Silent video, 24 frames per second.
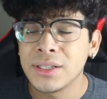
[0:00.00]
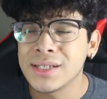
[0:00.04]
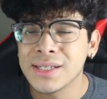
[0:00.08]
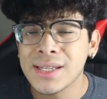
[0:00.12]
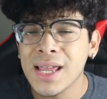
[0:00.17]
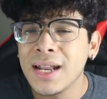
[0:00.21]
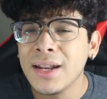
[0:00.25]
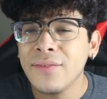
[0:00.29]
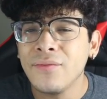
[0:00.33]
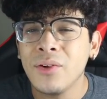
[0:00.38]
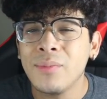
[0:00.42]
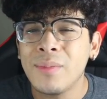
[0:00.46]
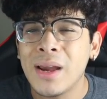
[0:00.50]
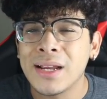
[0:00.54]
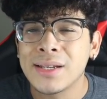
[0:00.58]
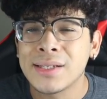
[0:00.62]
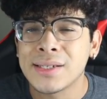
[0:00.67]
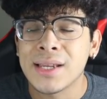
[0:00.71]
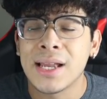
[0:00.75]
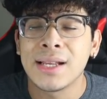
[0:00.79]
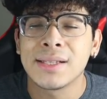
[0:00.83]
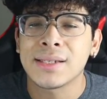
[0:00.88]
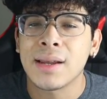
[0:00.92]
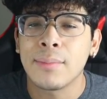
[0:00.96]
Does that even make
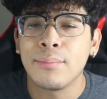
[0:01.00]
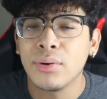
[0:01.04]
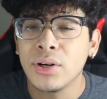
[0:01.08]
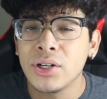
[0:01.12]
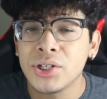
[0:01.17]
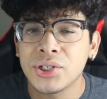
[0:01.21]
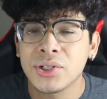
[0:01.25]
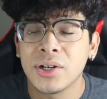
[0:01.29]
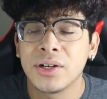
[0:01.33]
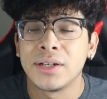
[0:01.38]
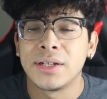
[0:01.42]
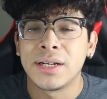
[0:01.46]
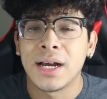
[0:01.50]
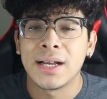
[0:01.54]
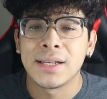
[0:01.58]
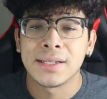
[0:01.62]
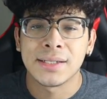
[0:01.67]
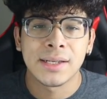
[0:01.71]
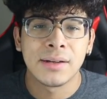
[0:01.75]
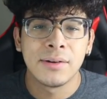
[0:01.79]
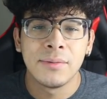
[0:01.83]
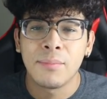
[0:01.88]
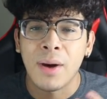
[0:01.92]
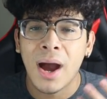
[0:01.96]
sense? I'm pretty sure it
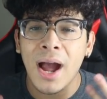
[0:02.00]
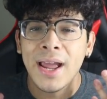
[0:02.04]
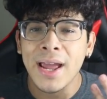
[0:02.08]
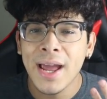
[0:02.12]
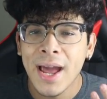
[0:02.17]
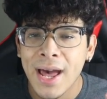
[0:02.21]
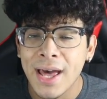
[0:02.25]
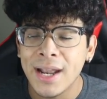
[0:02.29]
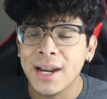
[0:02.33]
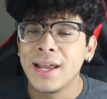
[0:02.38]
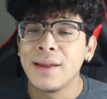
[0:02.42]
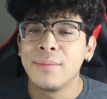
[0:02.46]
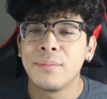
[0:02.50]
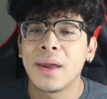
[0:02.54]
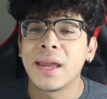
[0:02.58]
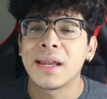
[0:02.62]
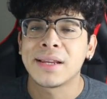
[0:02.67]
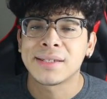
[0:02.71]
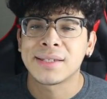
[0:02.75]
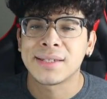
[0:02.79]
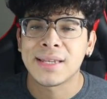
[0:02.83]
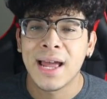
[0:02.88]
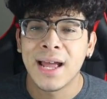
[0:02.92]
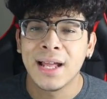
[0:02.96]
does. In my head, it
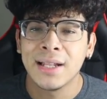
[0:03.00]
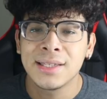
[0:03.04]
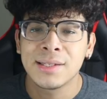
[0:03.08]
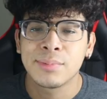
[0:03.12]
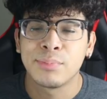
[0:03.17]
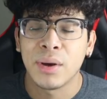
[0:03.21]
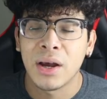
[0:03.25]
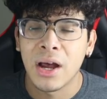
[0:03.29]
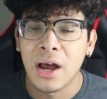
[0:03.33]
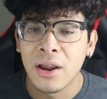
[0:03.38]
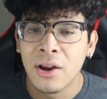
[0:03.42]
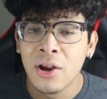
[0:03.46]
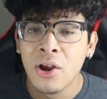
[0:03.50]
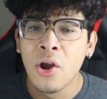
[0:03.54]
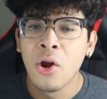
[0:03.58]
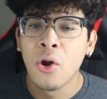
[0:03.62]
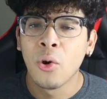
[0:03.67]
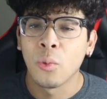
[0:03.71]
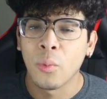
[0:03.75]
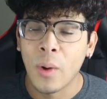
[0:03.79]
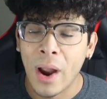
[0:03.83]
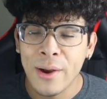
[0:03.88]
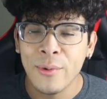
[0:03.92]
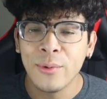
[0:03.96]
makes sense, but
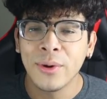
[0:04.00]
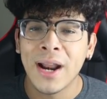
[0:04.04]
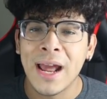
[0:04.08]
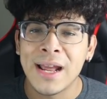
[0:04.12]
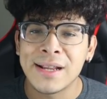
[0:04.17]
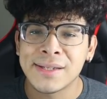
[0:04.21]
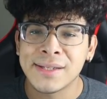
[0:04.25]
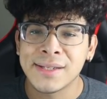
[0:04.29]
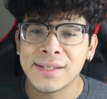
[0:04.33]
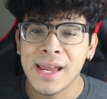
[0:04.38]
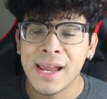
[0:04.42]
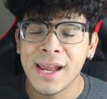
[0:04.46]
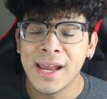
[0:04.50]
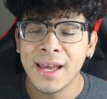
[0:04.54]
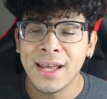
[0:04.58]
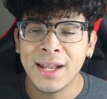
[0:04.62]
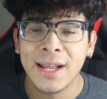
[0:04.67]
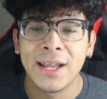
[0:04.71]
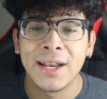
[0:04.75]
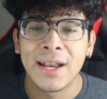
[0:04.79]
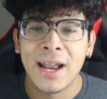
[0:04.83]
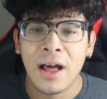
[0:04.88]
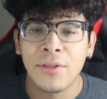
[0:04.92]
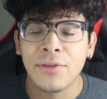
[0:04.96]
right when I say
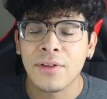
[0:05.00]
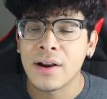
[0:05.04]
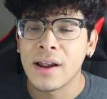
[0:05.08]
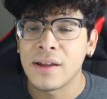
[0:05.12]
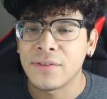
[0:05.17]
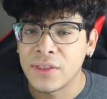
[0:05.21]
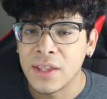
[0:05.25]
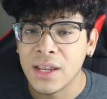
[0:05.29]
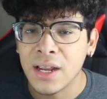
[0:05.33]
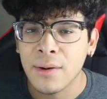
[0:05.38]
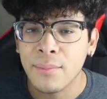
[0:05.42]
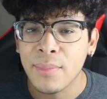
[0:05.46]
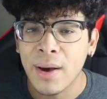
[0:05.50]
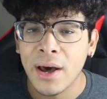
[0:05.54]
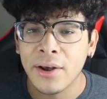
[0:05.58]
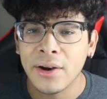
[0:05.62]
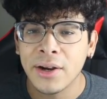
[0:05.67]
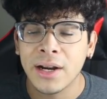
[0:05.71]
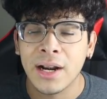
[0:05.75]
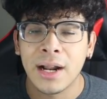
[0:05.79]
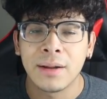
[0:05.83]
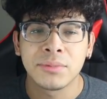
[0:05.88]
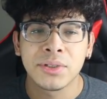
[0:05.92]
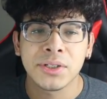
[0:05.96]
it, and now that I think
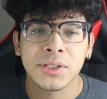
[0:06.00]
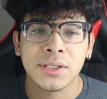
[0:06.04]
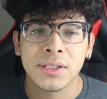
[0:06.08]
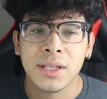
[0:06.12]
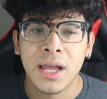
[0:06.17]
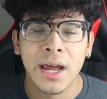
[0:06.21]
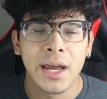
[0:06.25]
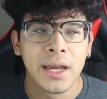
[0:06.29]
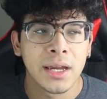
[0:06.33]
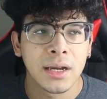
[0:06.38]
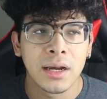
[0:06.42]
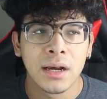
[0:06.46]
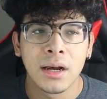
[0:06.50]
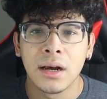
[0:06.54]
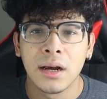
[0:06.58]
about it, I'm just like,